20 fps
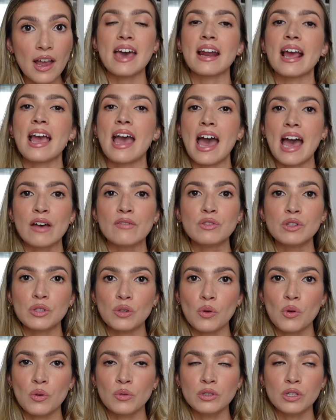and I have
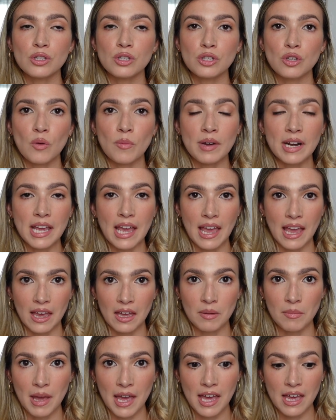sold so many
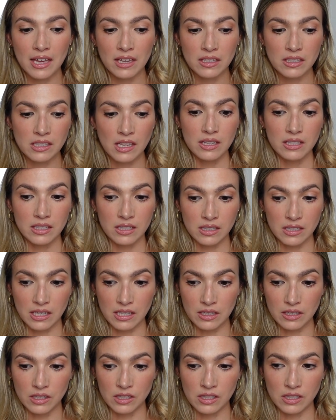handbags
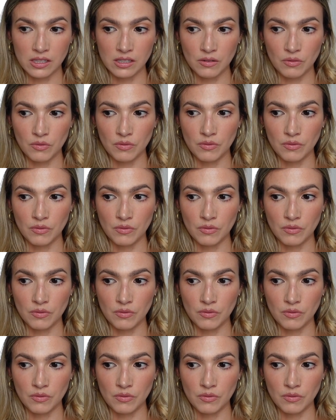since